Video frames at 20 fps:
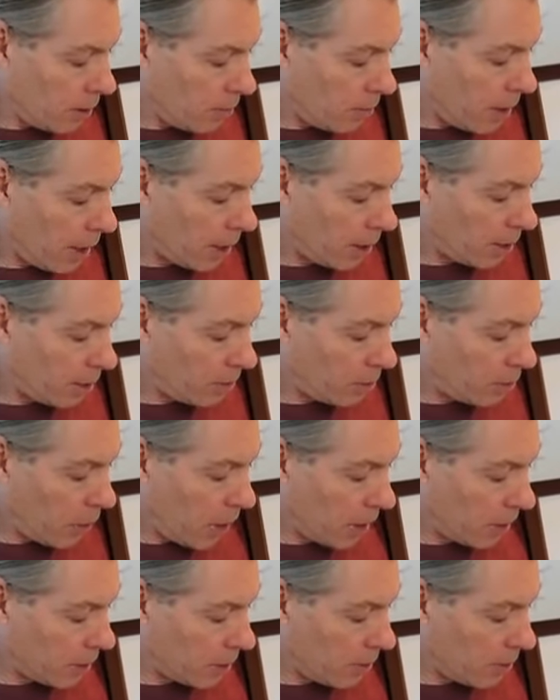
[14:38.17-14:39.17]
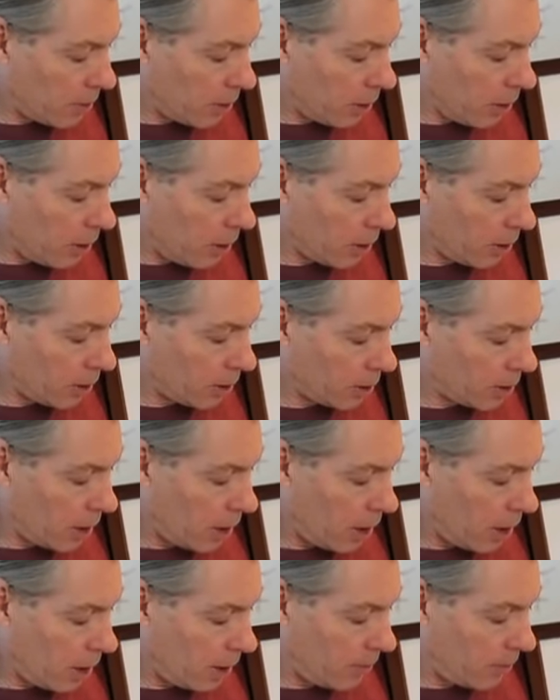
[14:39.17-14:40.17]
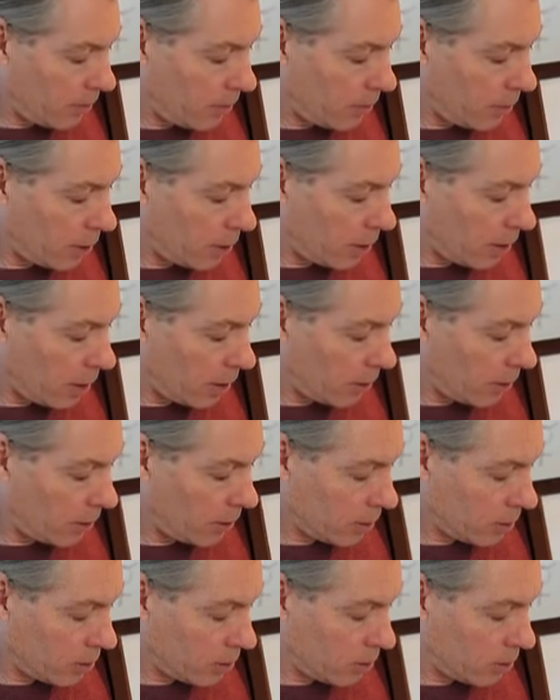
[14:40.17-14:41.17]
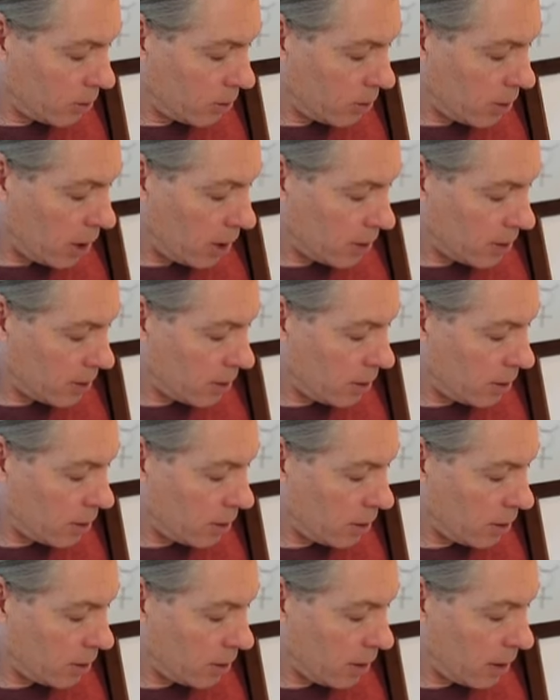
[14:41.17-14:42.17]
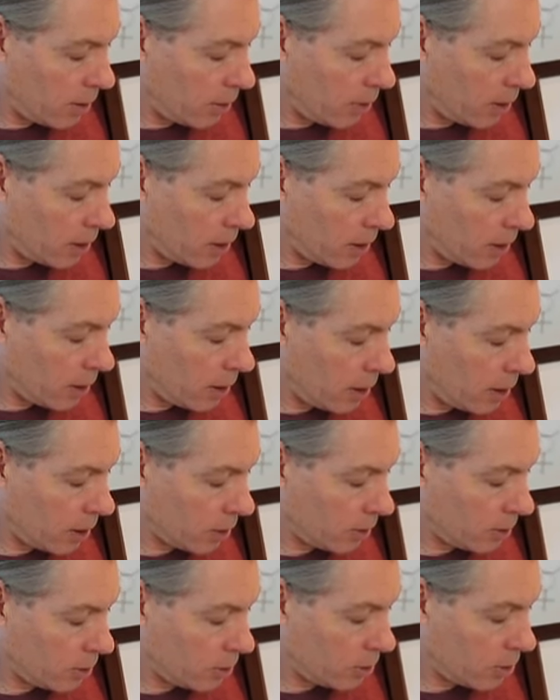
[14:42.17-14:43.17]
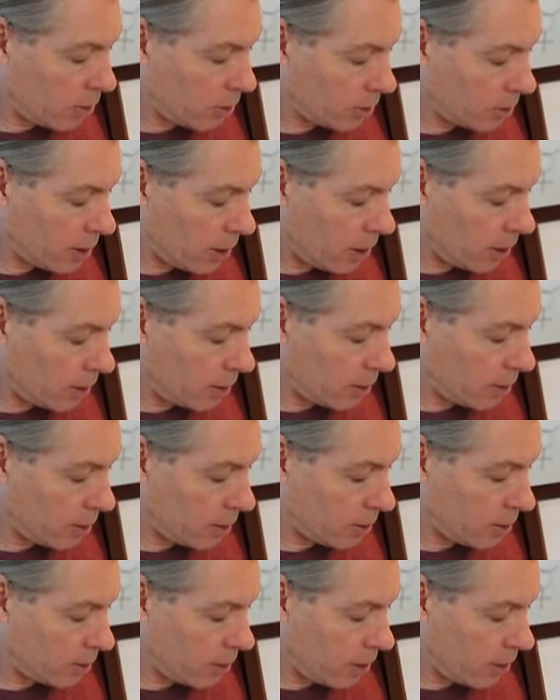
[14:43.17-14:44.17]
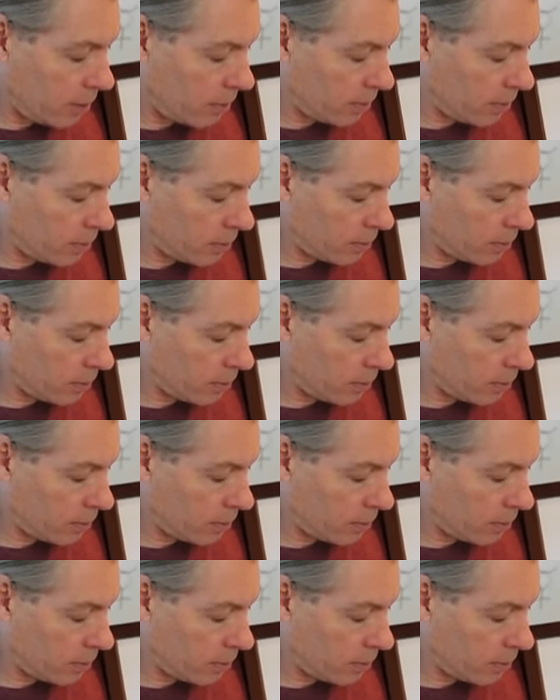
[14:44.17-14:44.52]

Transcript: might take them a longer time to figure out that there's 2 dots here, and we can connect the strokes like this, right?